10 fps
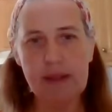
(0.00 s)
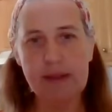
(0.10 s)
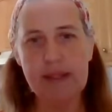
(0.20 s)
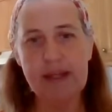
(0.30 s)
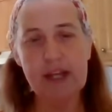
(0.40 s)

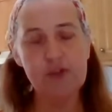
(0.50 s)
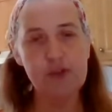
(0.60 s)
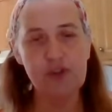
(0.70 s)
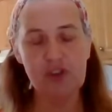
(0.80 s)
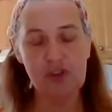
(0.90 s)
the
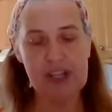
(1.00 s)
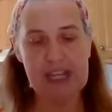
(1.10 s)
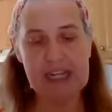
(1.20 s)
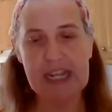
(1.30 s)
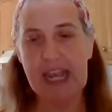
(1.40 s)
natural ginger
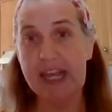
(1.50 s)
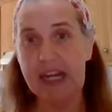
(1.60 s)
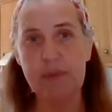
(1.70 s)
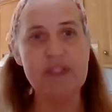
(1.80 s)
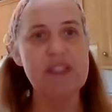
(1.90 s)
candy, and
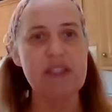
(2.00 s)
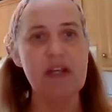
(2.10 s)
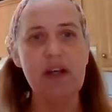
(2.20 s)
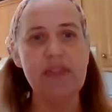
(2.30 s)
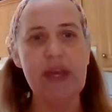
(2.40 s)
I would
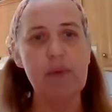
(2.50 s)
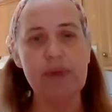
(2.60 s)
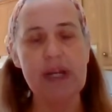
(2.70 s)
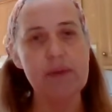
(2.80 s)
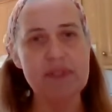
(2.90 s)
suck on that
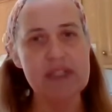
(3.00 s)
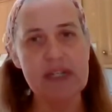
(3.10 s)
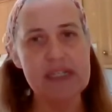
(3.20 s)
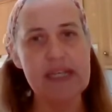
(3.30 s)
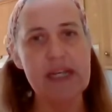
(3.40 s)
when I was
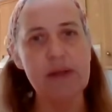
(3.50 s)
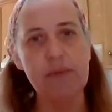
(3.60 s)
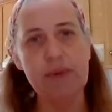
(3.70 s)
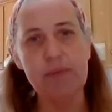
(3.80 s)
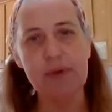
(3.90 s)
nauseated
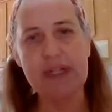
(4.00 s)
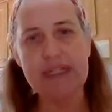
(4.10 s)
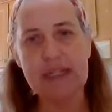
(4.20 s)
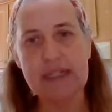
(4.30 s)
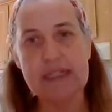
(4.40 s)
with morning
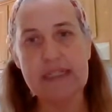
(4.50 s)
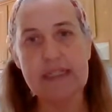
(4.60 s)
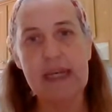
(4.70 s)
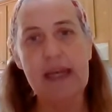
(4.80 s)
sickness.